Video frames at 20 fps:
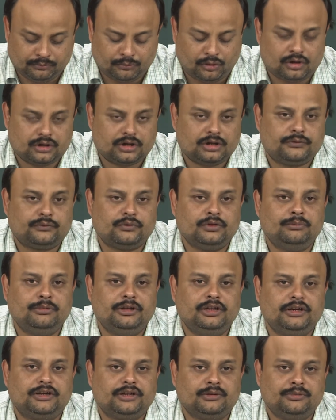models will
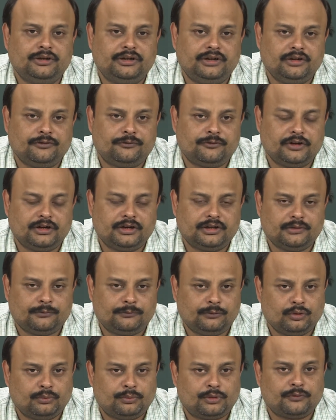be little bit different, the
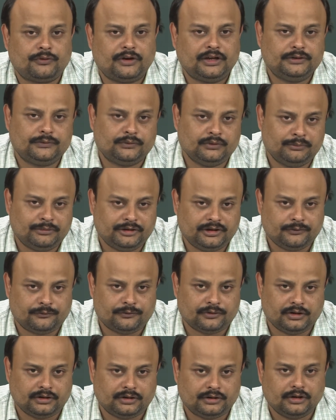flow profiles will be
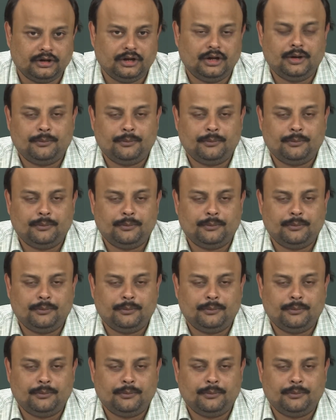different.